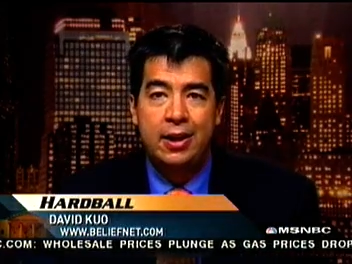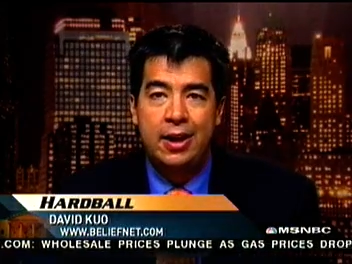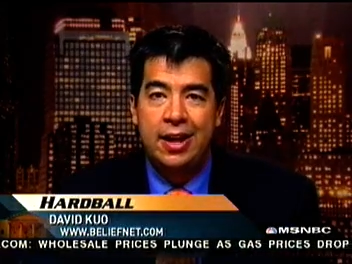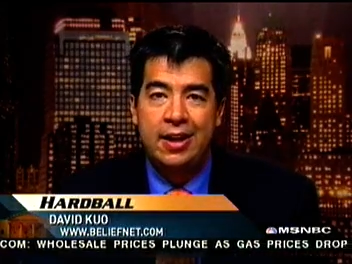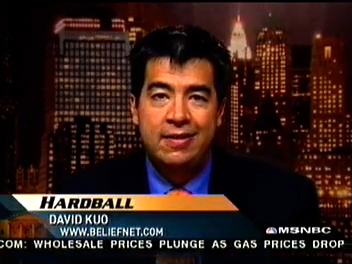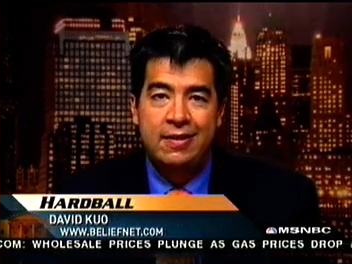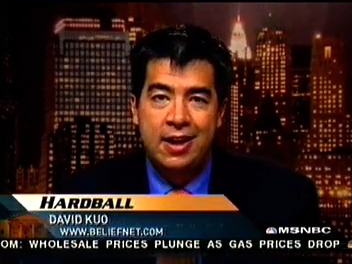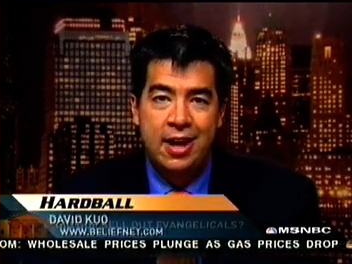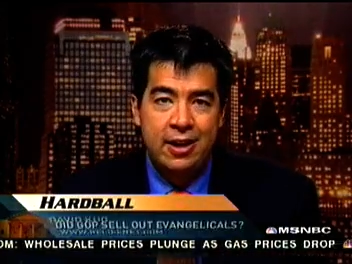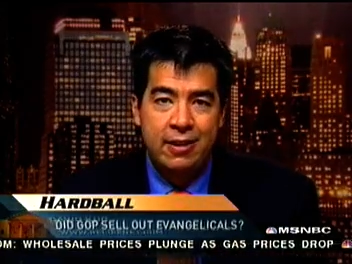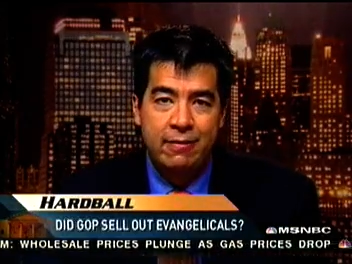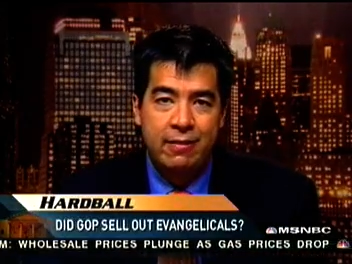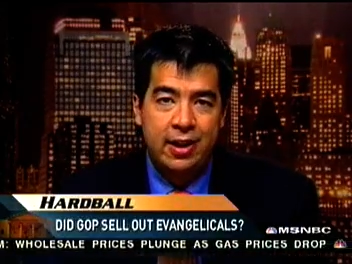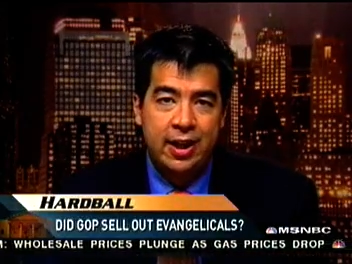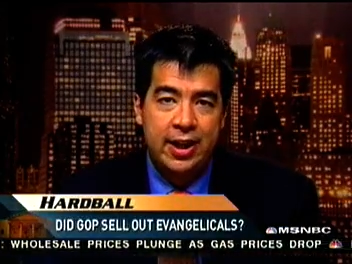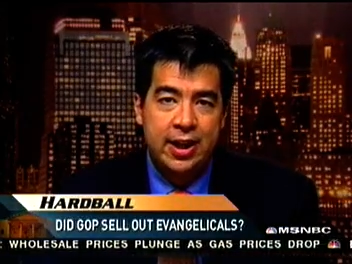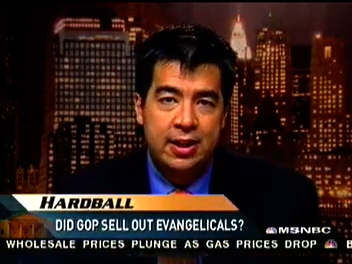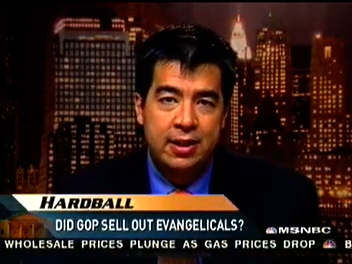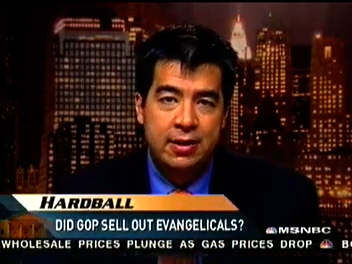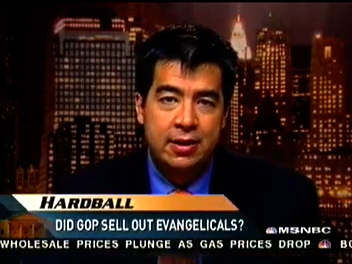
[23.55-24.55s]
It's kind of
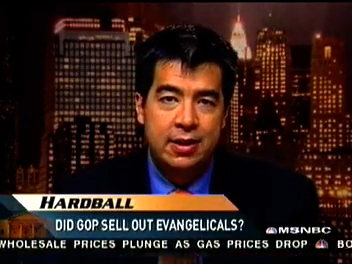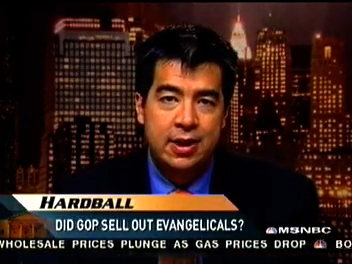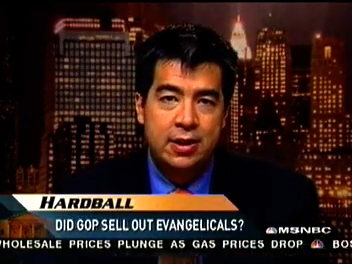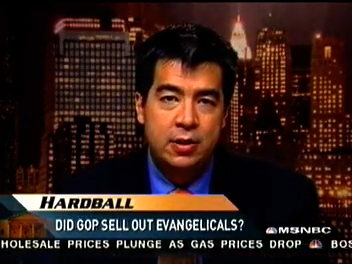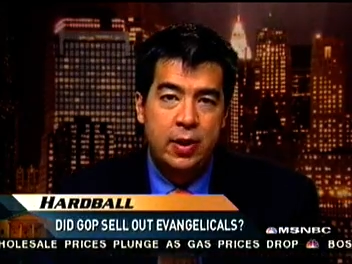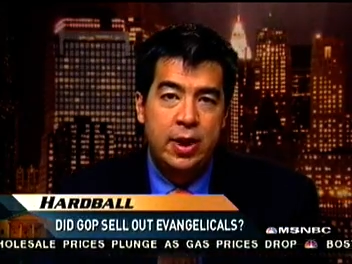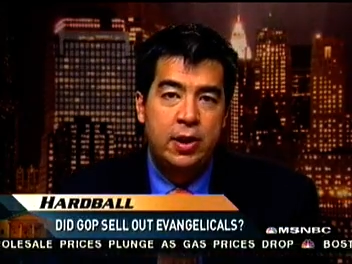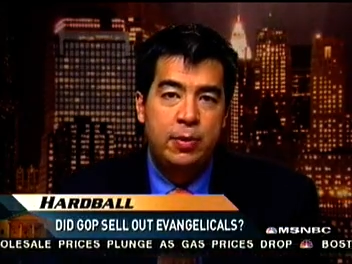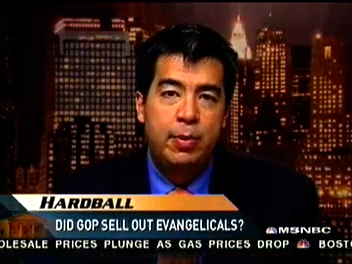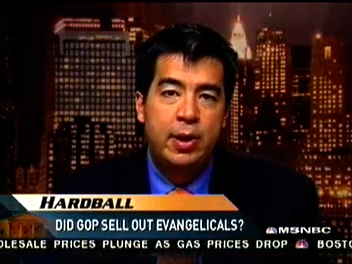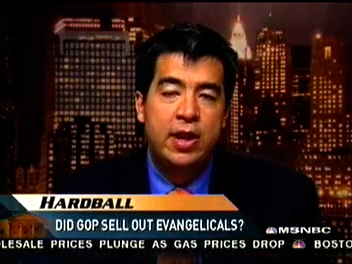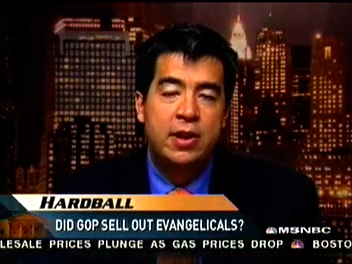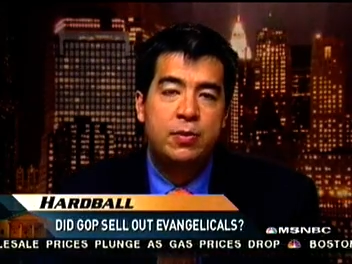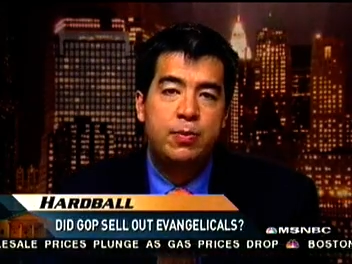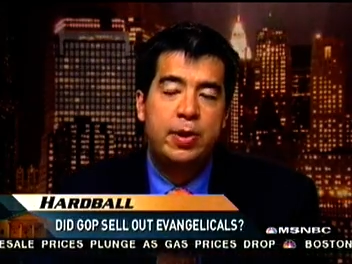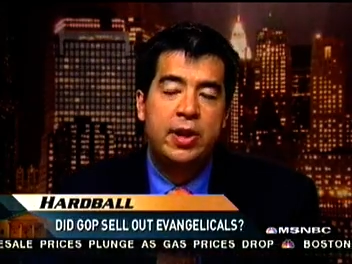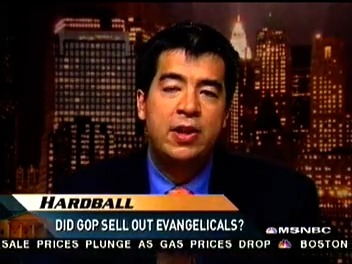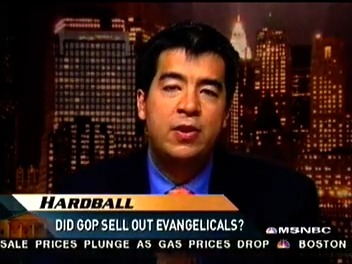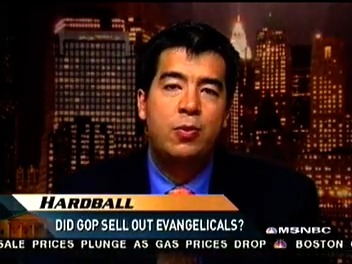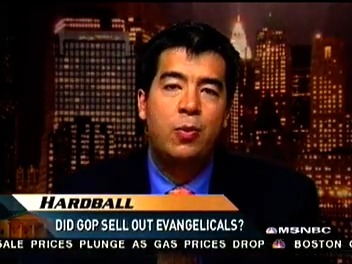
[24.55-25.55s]
like,
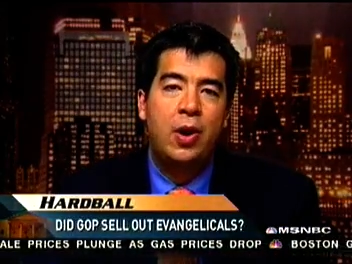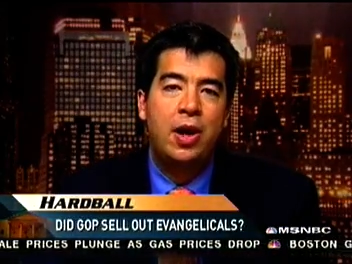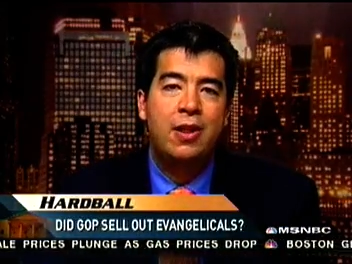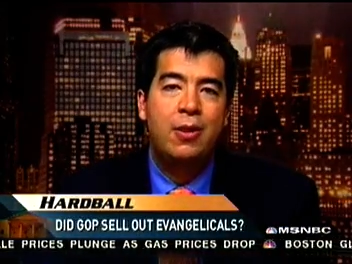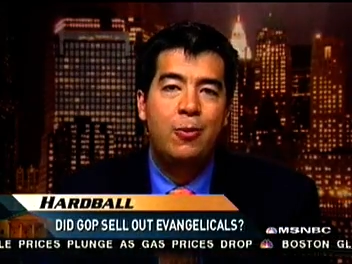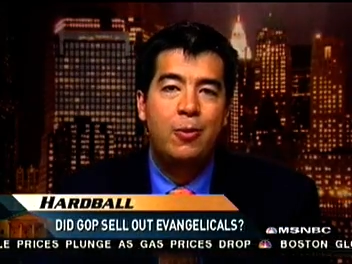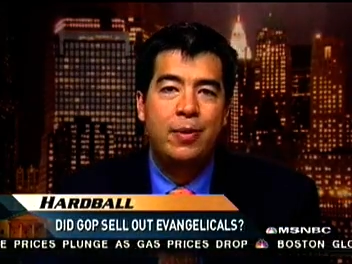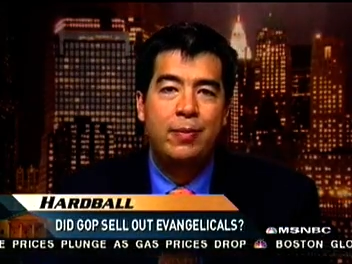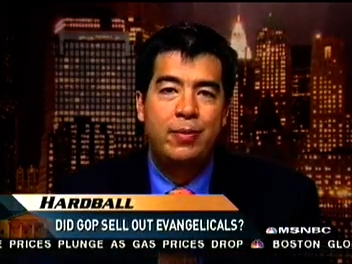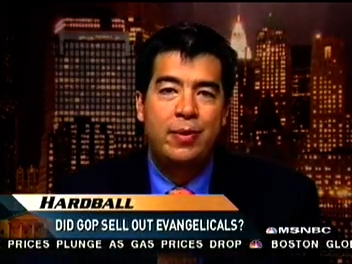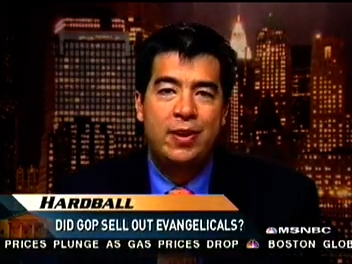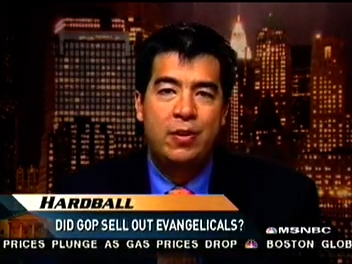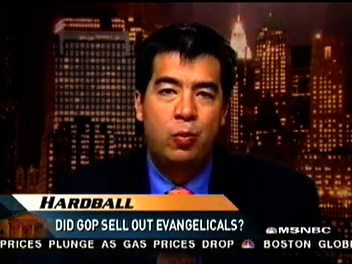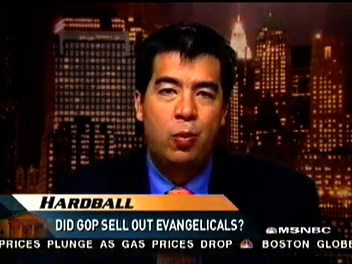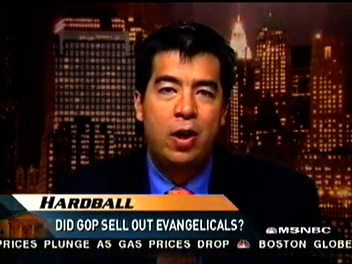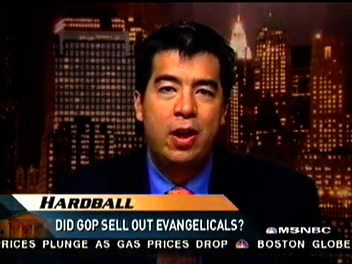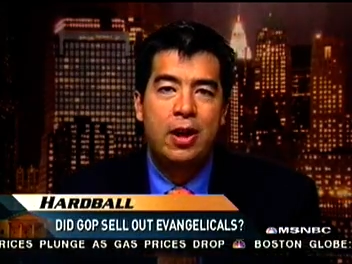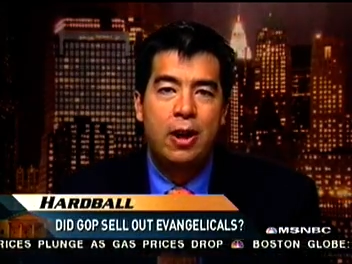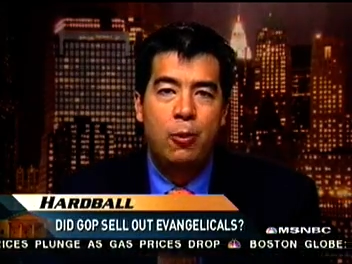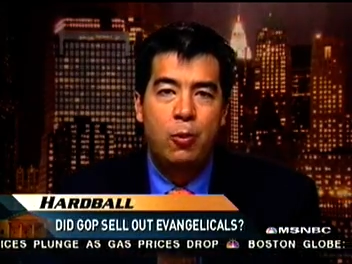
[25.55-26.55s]
but it's
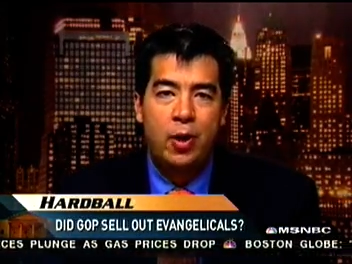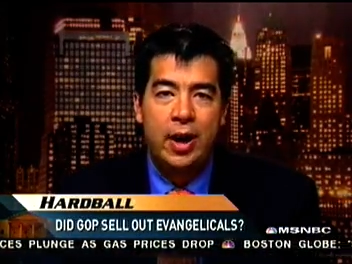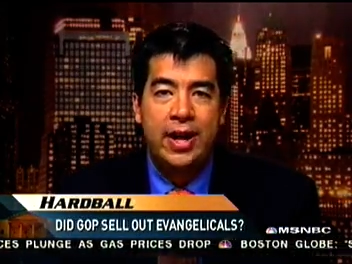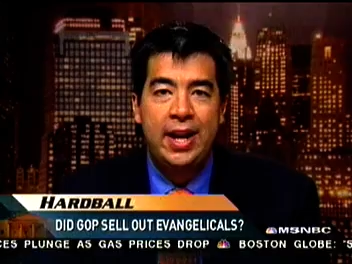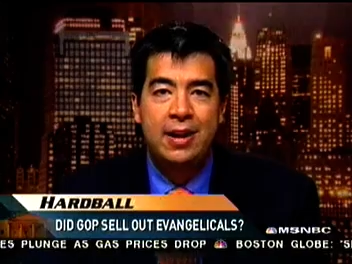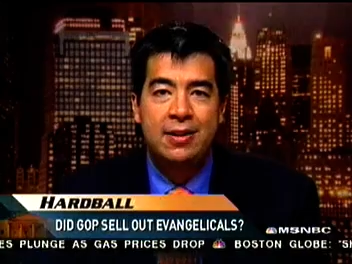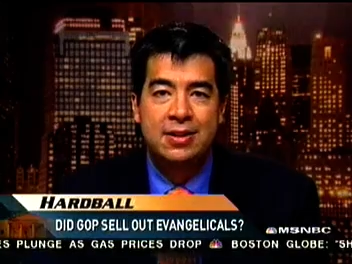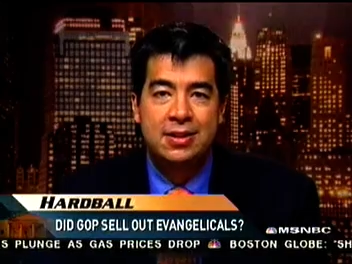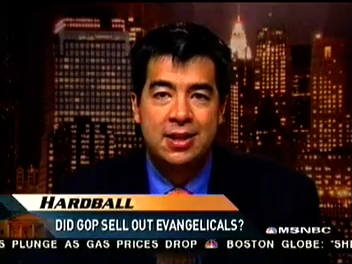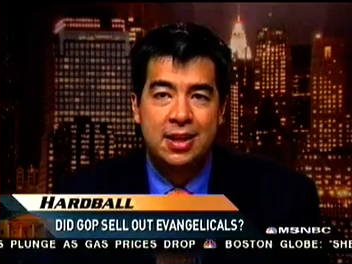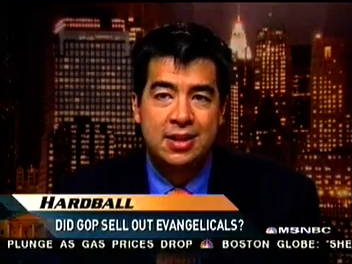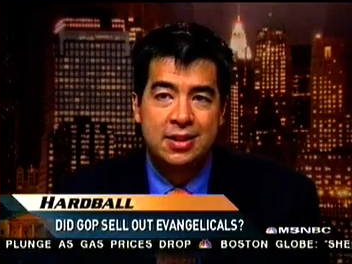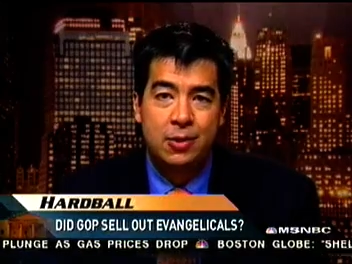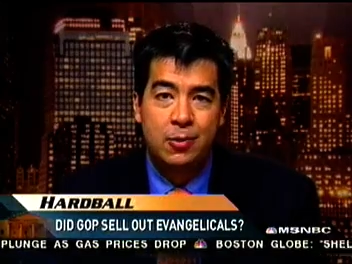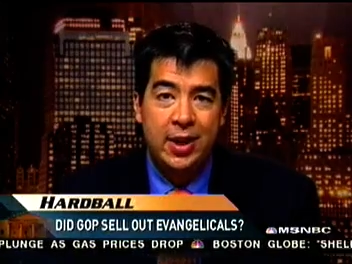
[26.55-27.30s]
what a White House does.